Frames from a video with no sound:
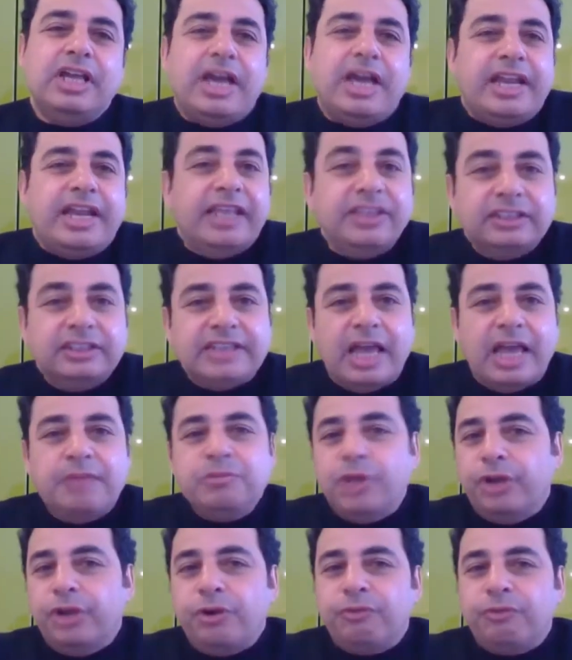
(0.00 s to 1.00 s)
And at the time,
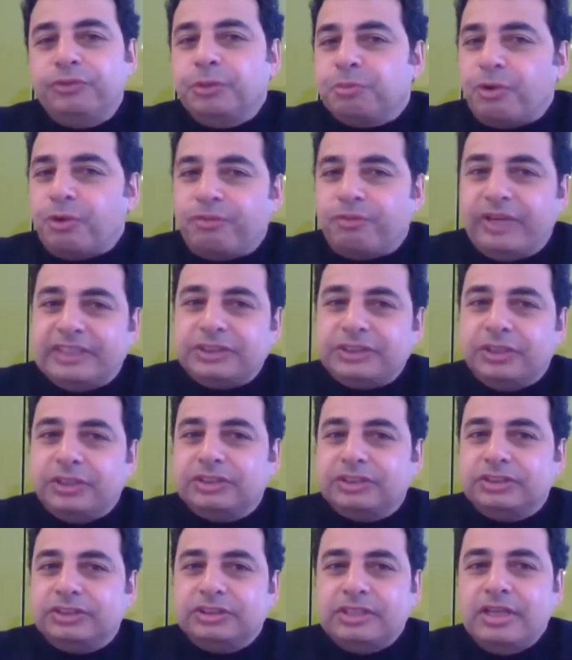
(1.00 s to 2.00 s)
none of the
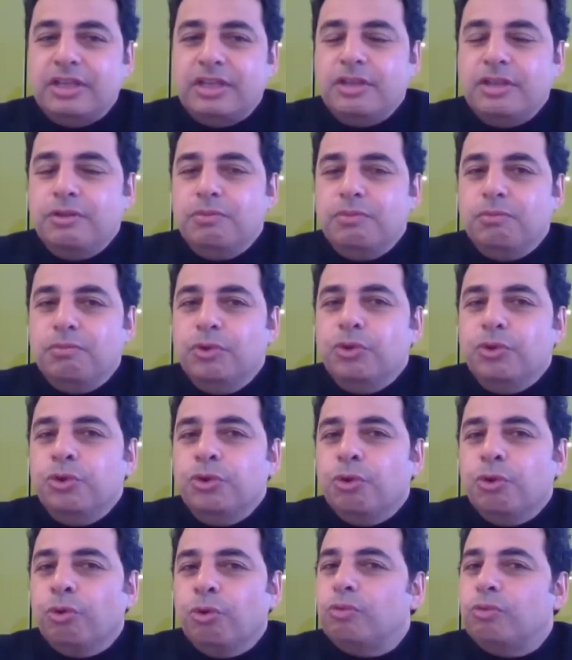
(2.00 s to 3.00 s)
professors
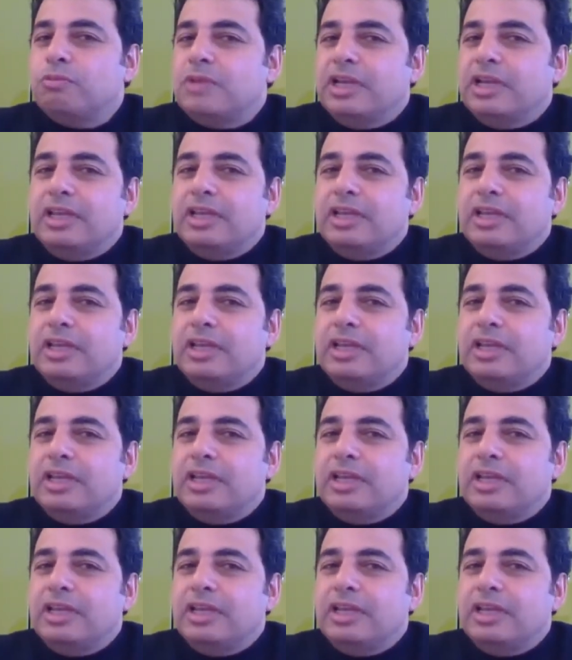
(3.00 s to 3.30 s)
knew